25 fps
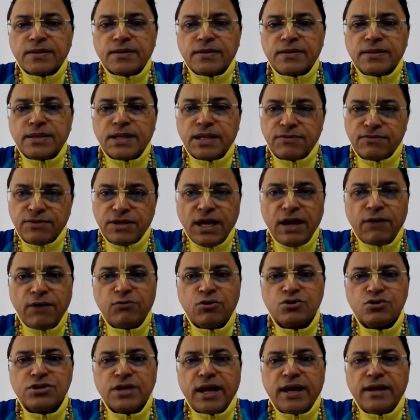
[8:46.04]
then we have
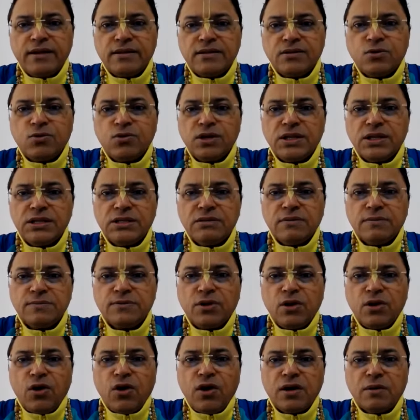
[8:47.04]
to chant the holy name of
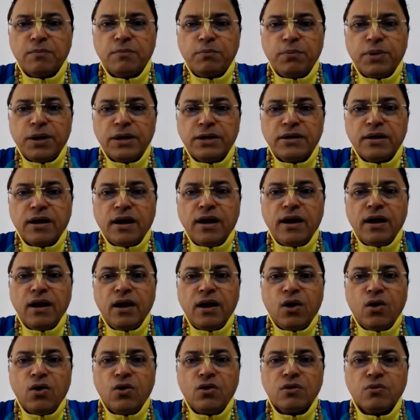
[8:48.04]
the Lord, but
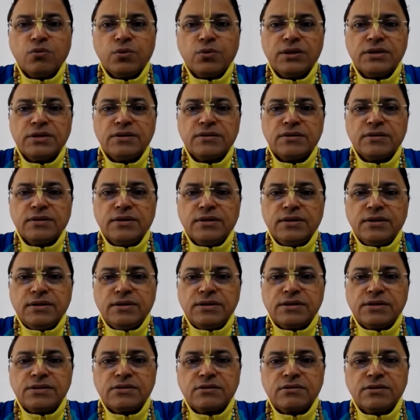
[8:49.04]
along with
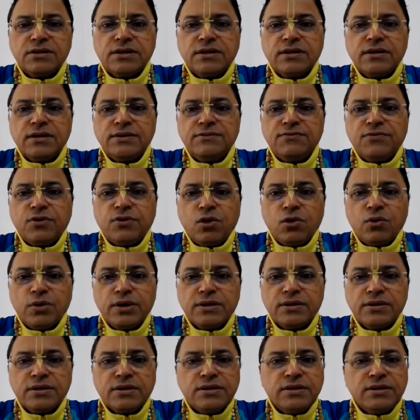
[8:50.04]
strictly
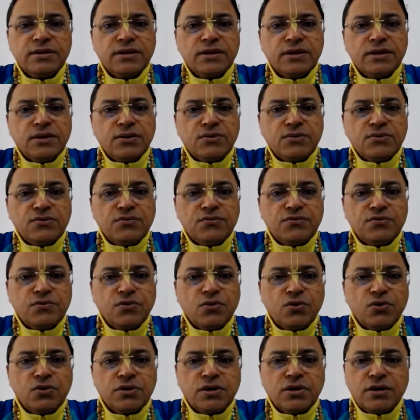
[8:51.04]
following the
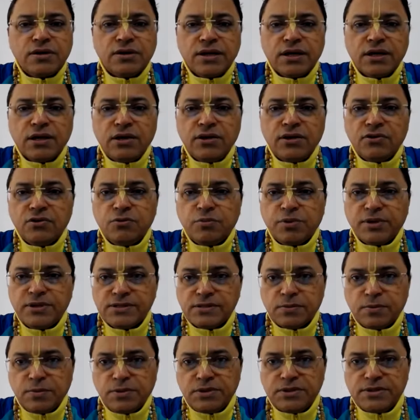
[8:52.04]
four regulatory
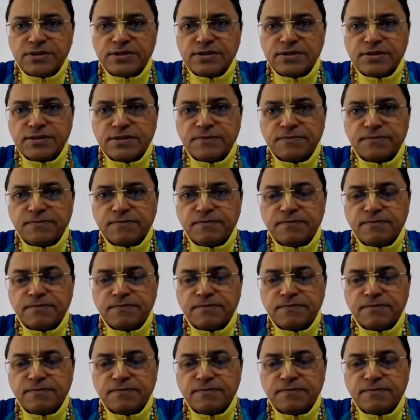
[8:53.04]
principles.